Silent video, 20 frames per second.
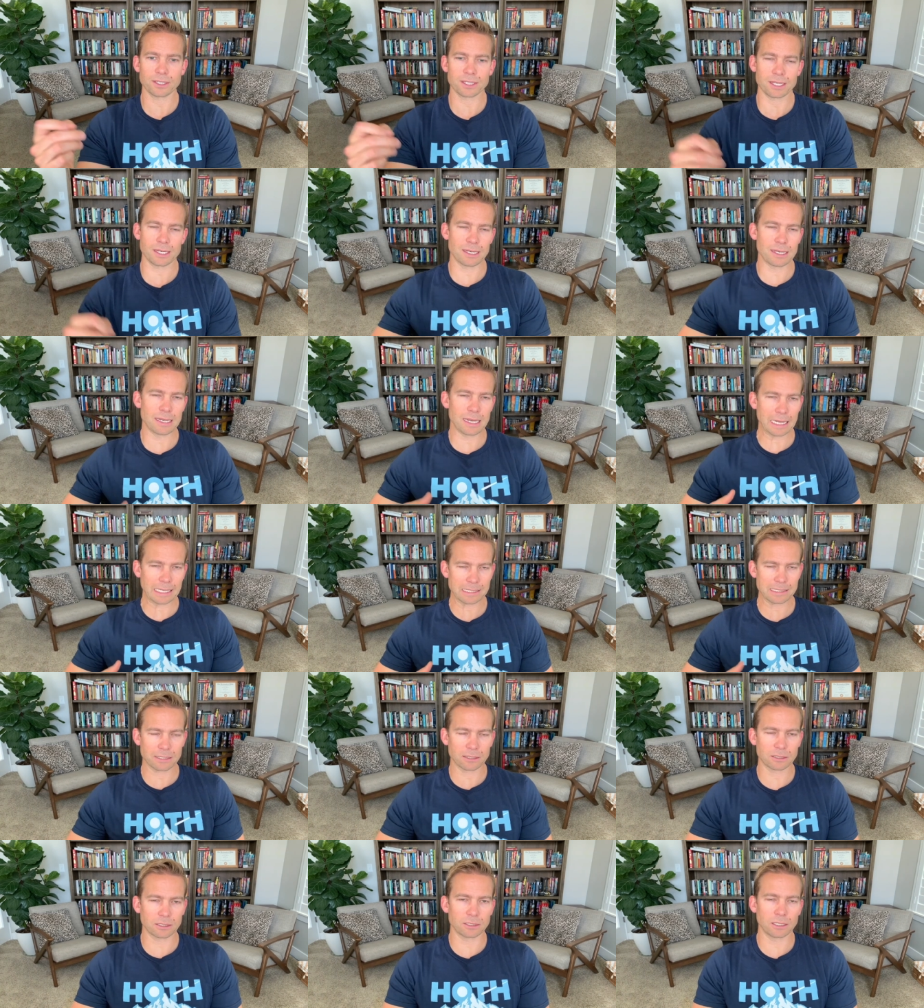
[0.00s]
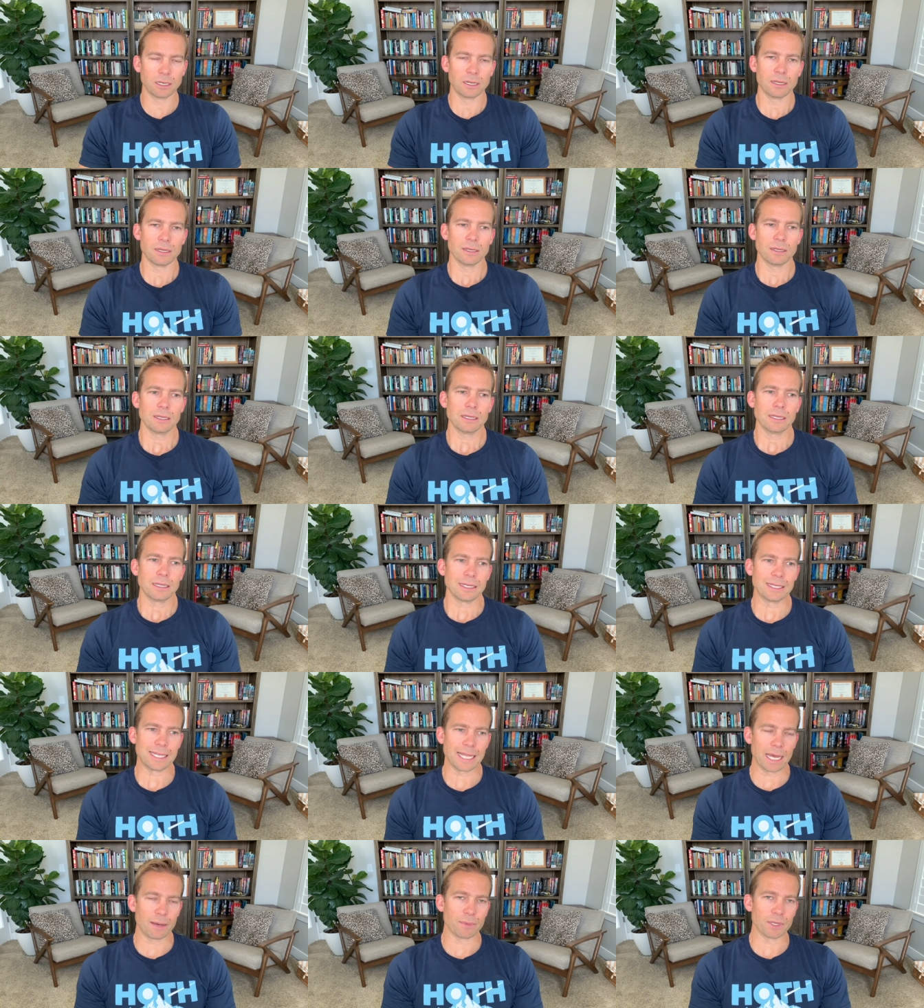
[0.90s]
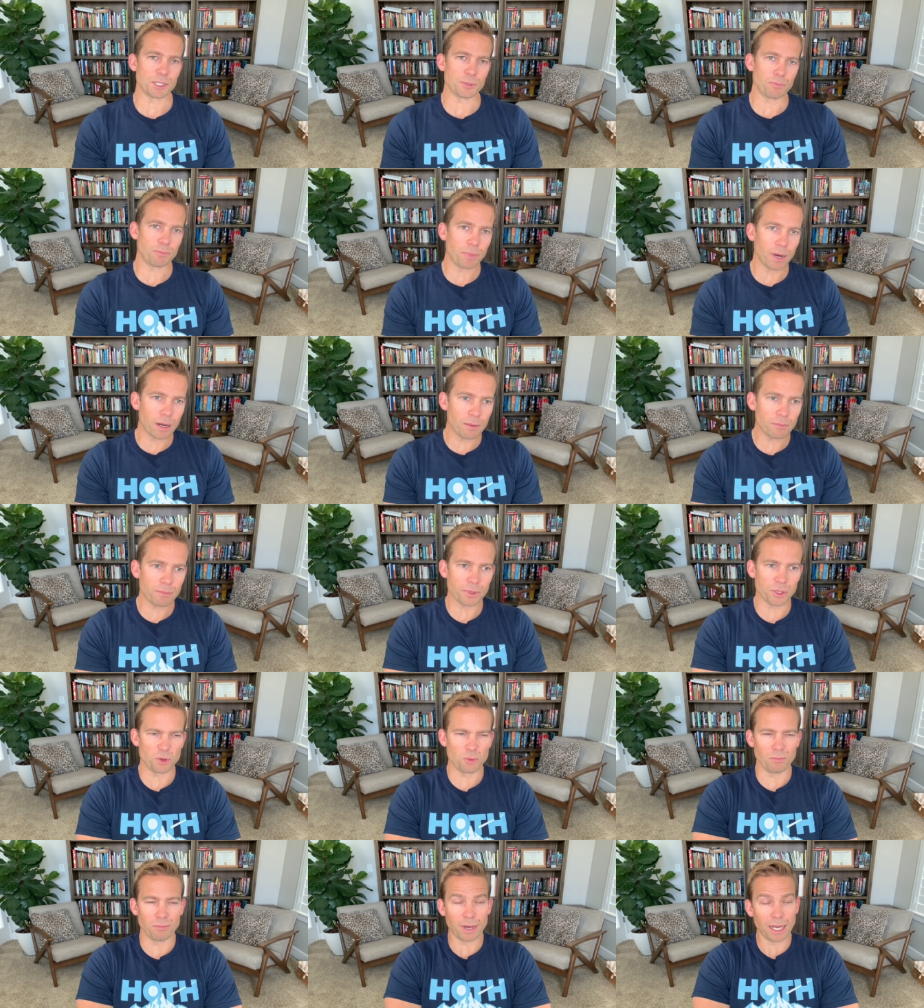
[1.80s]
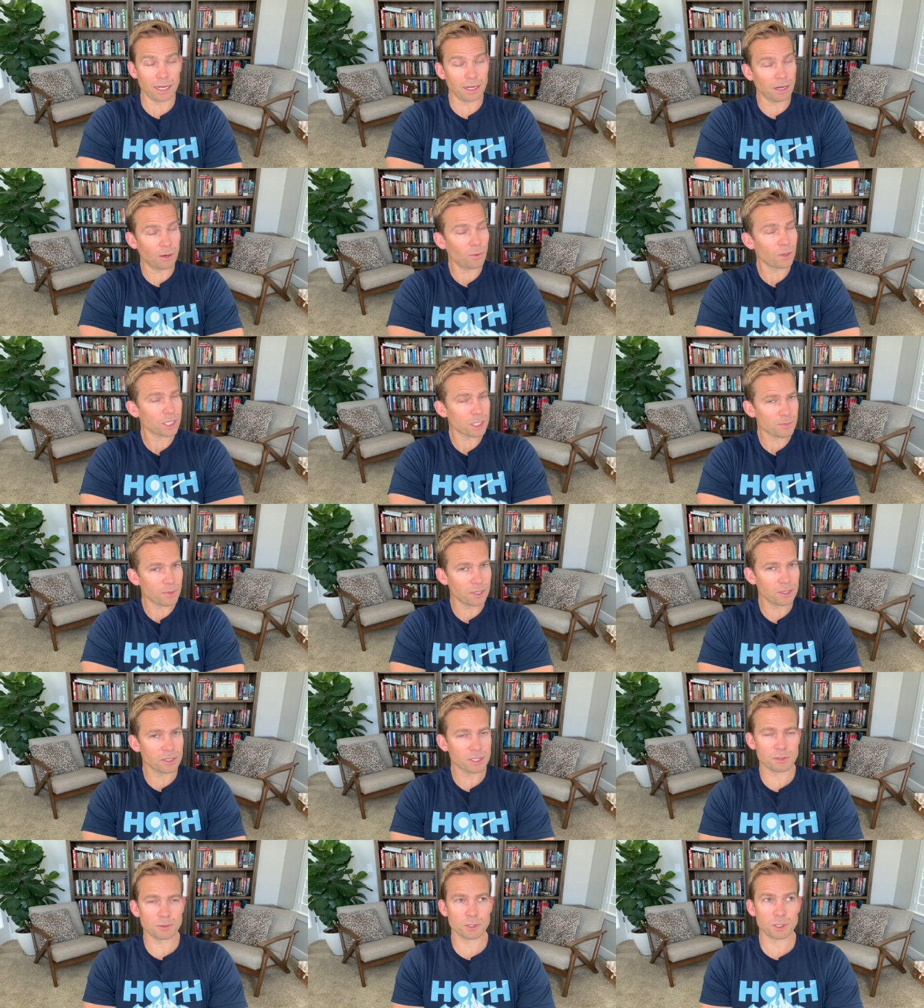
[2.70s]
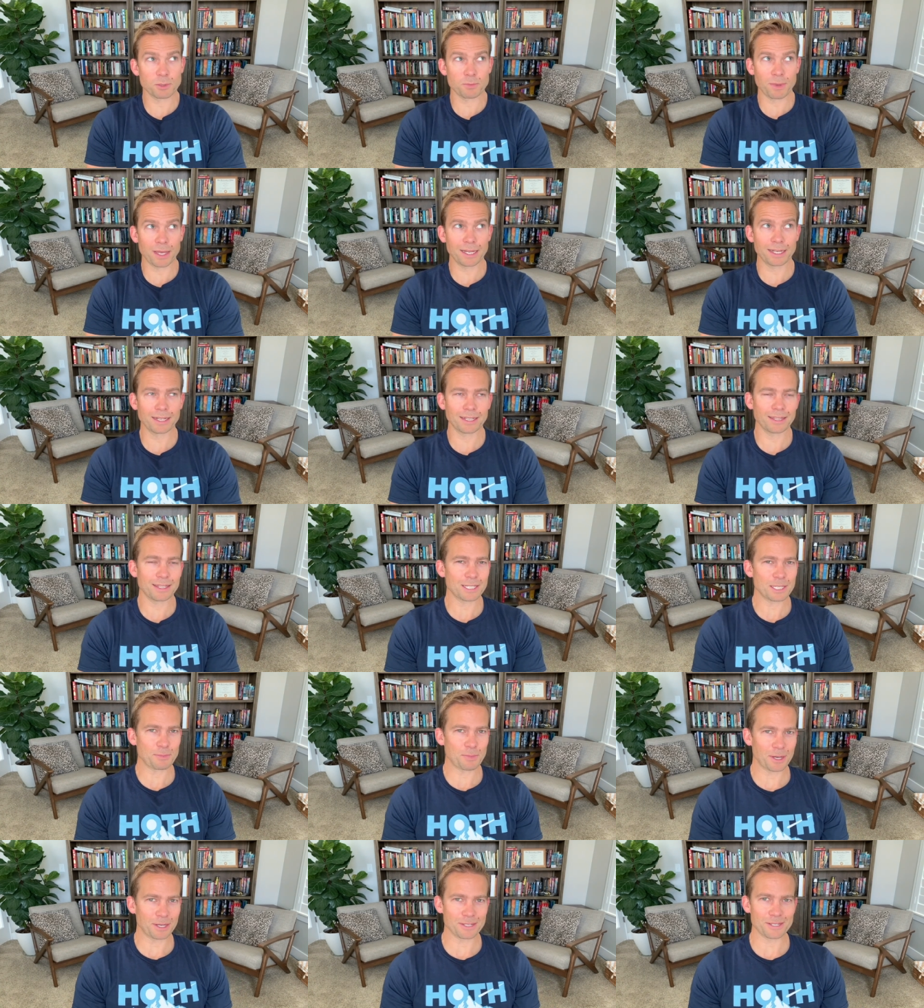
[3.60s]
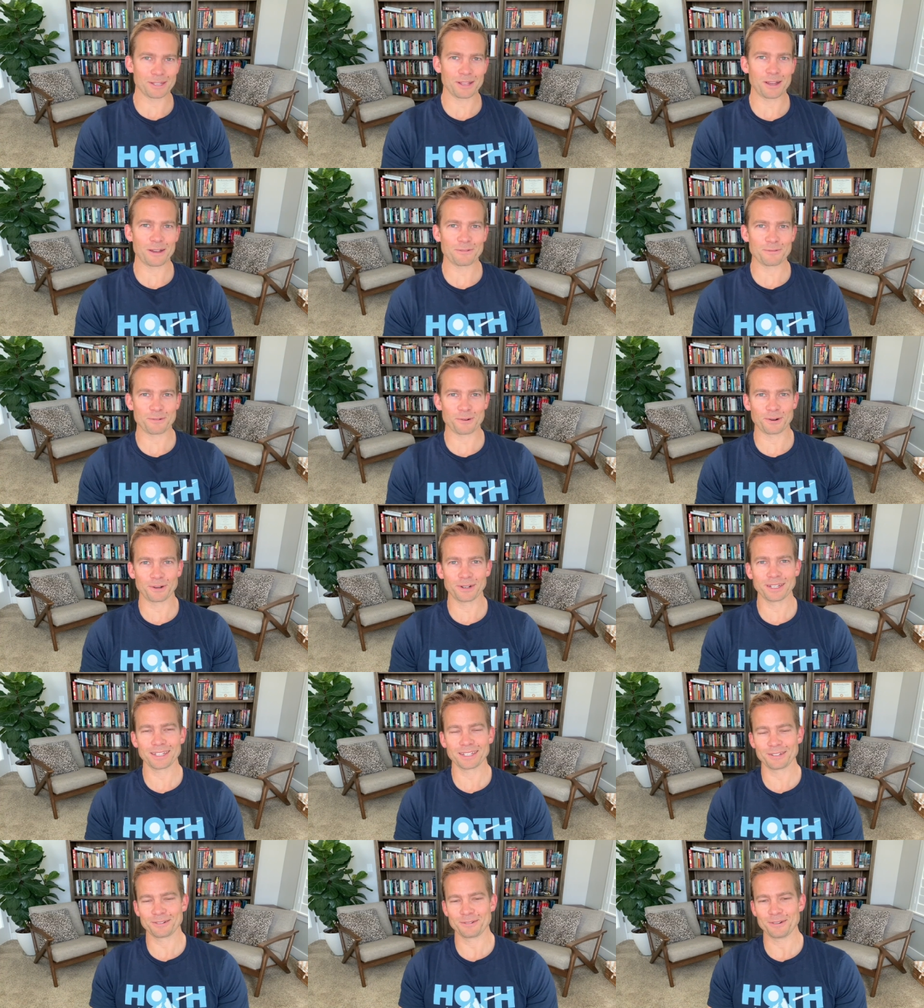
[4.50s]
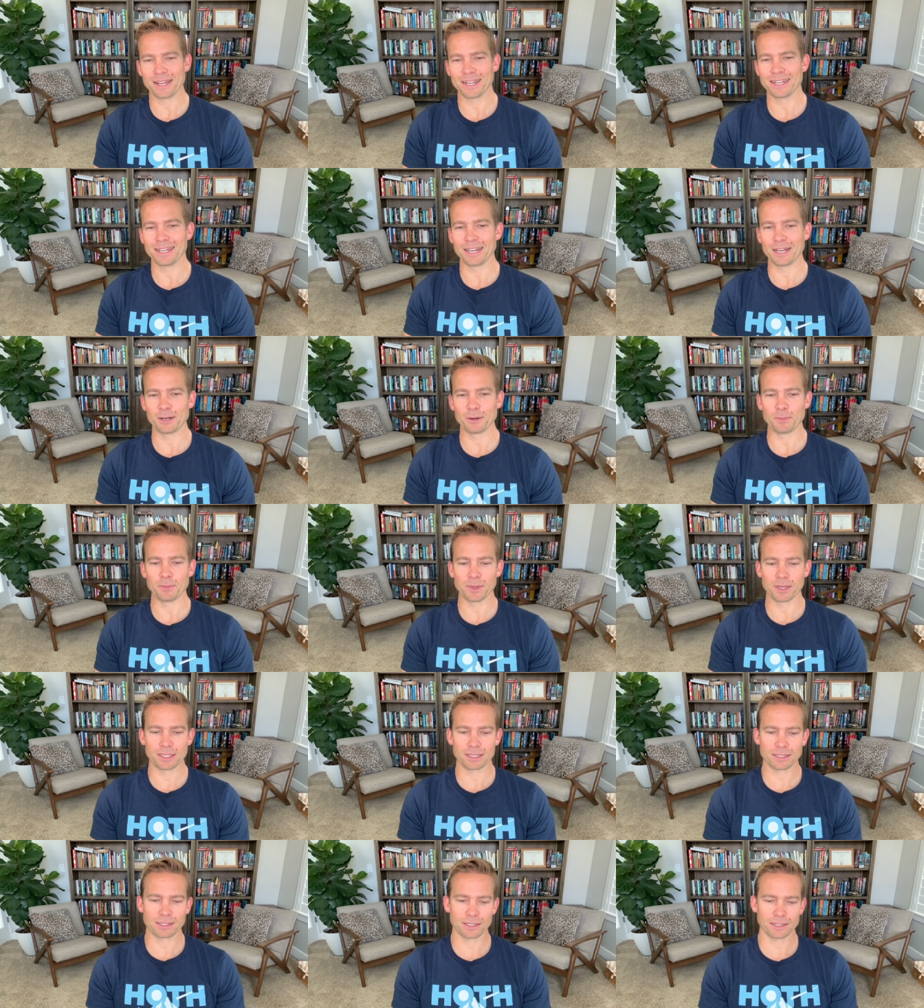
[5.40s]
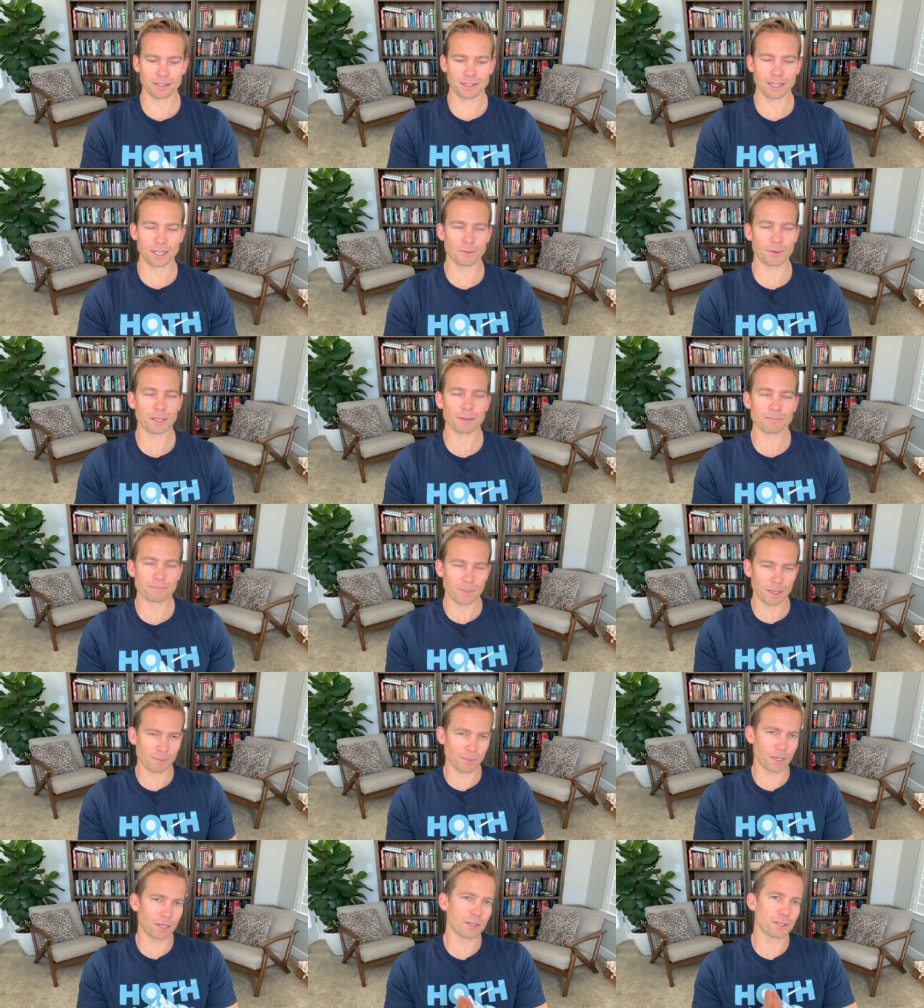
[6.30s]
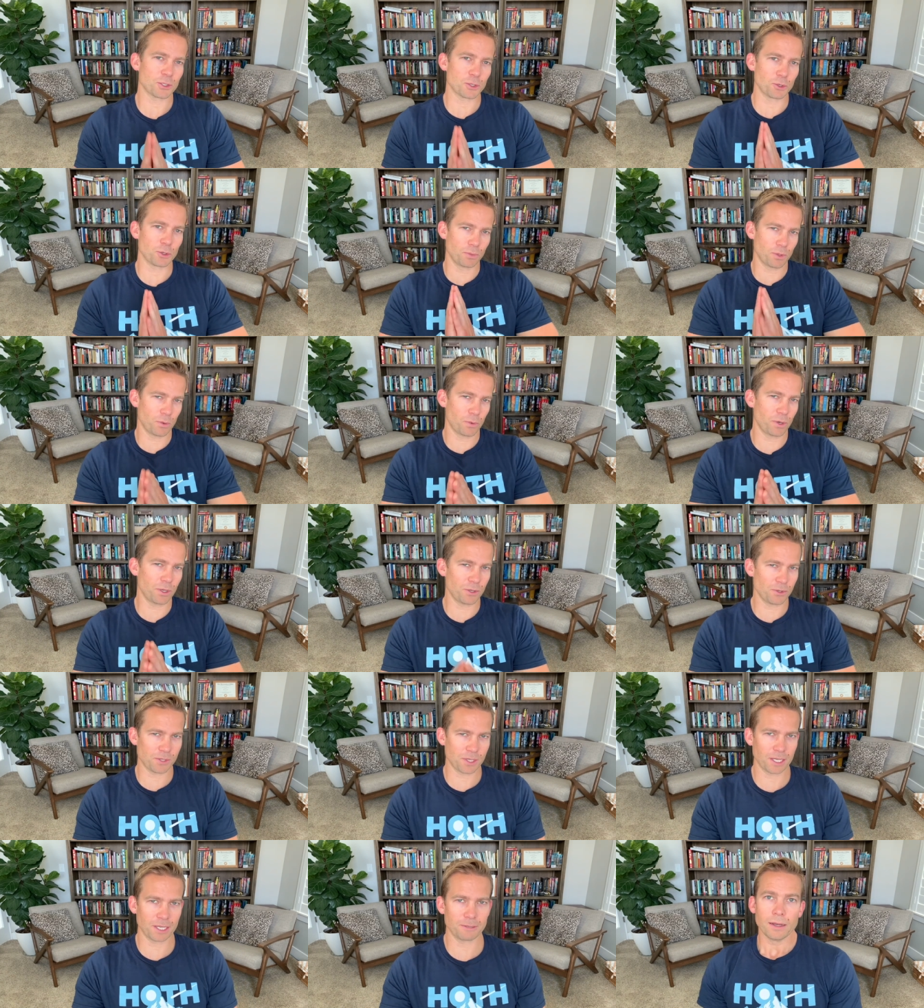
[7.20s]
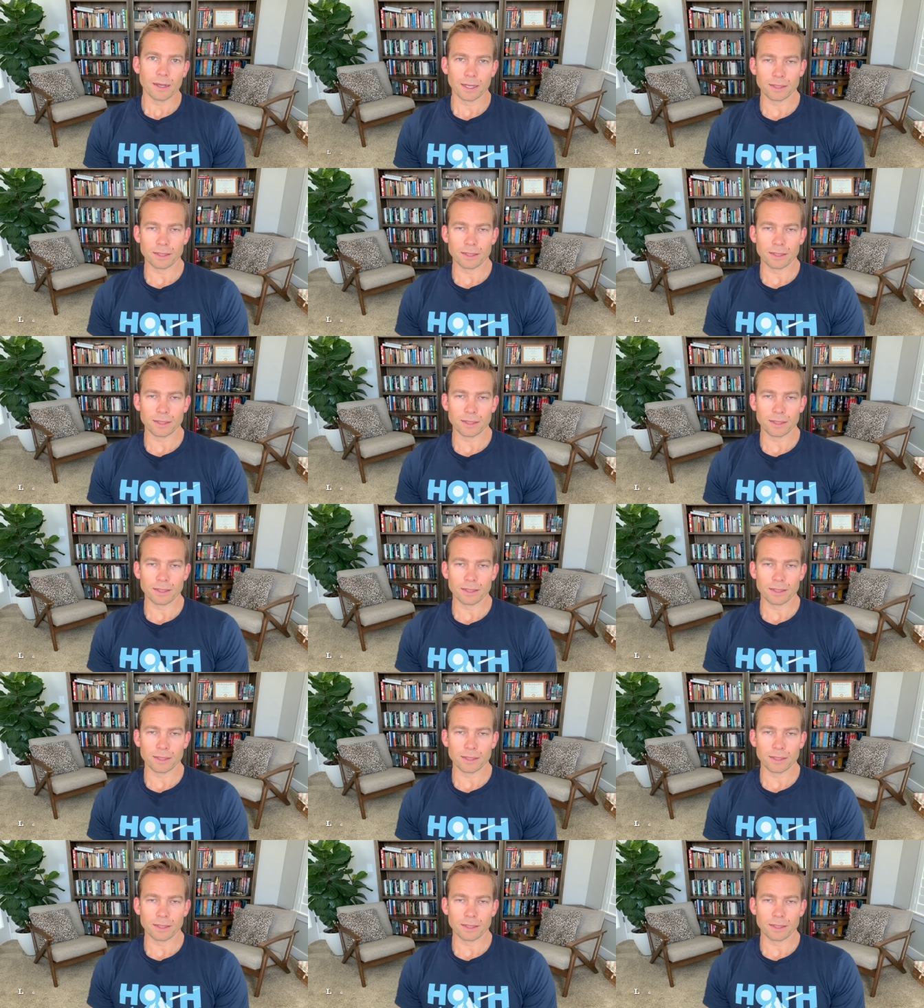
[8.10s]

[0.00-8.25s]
it's a nice little damage bump. You might not want to spend this spell slot for it right now, but anyway, I'm going to assume that we're using it.